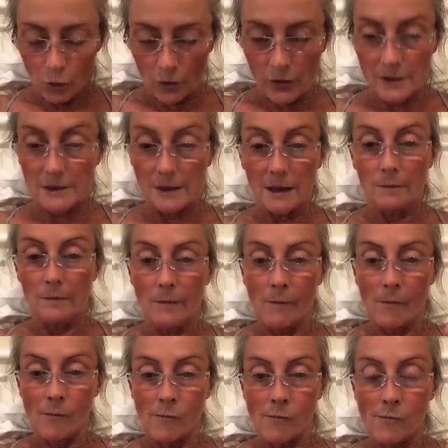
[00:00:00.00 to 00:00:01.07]
all the time,
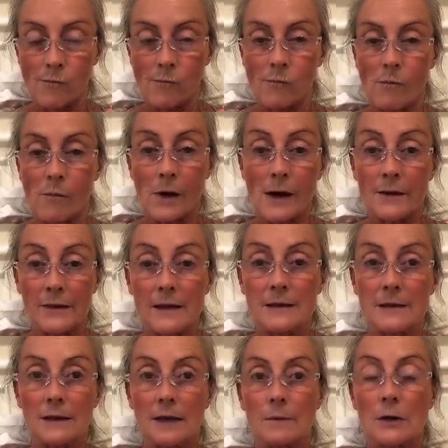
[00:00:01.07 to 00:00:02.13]
like they
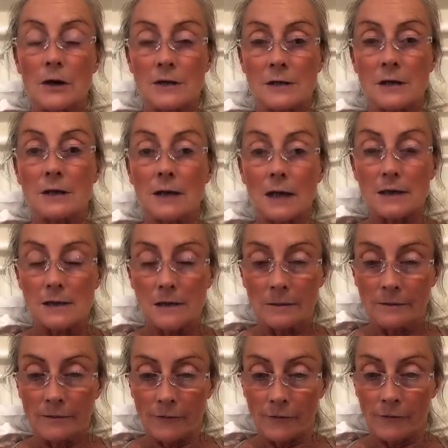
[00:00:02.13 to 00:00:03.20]
did. I mastered that
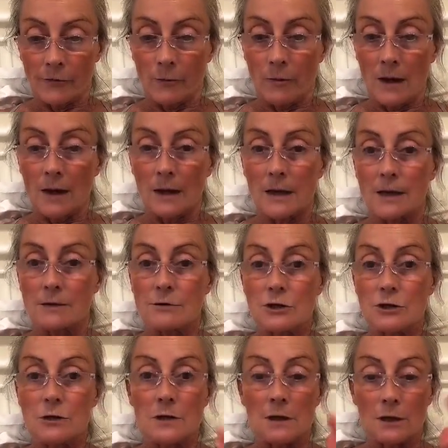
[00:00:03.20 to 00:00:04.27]
for a while, and I was
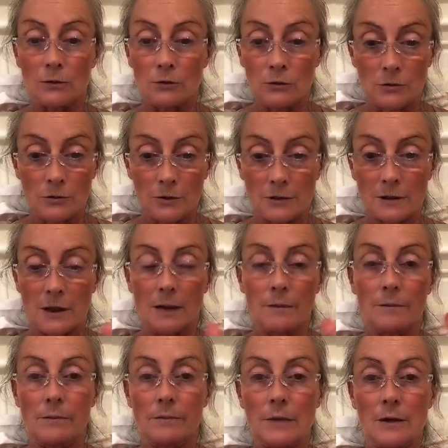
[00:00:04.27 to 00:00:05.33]
doing that all the time.
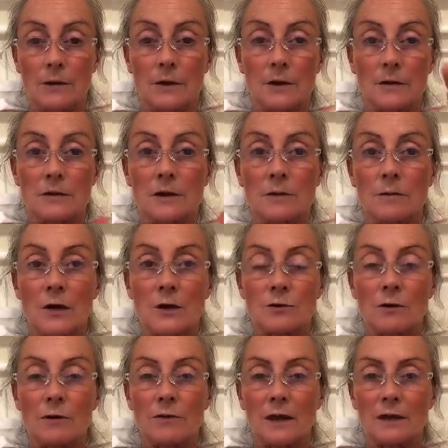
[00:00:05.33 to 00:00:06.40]
I got into the
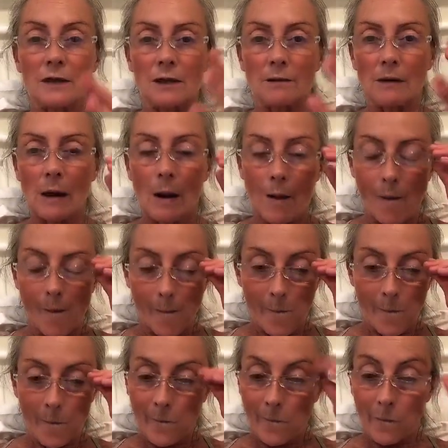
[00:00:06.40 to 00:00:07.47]
mastery of that anyway.
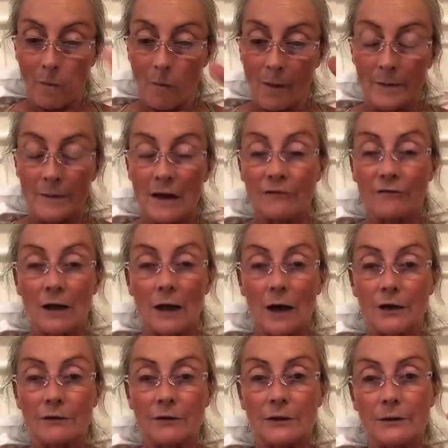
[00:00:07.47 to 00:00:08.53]
I mean, I fell
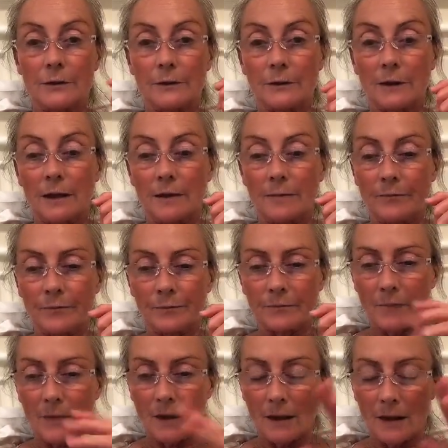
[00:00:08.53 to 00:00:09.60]
out of it.
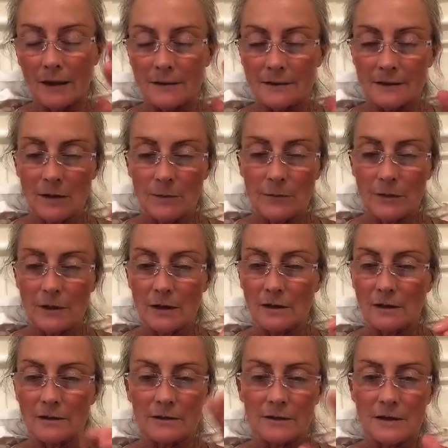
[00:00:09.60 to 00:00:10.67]
I had temporary, a
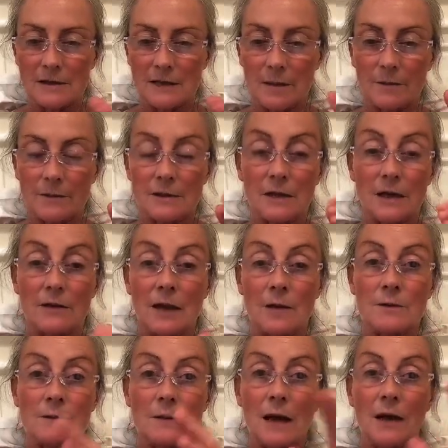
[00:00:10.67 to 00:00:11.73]
lot of things happened. That
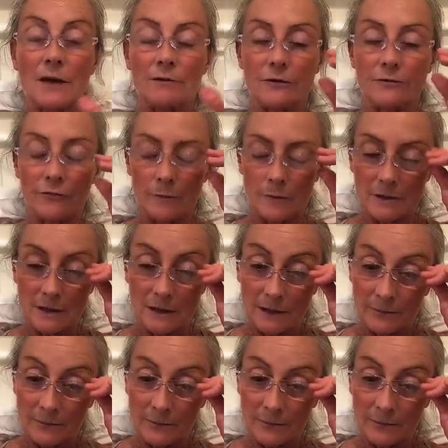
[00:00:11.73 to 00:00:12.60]
was me out of it for a bit.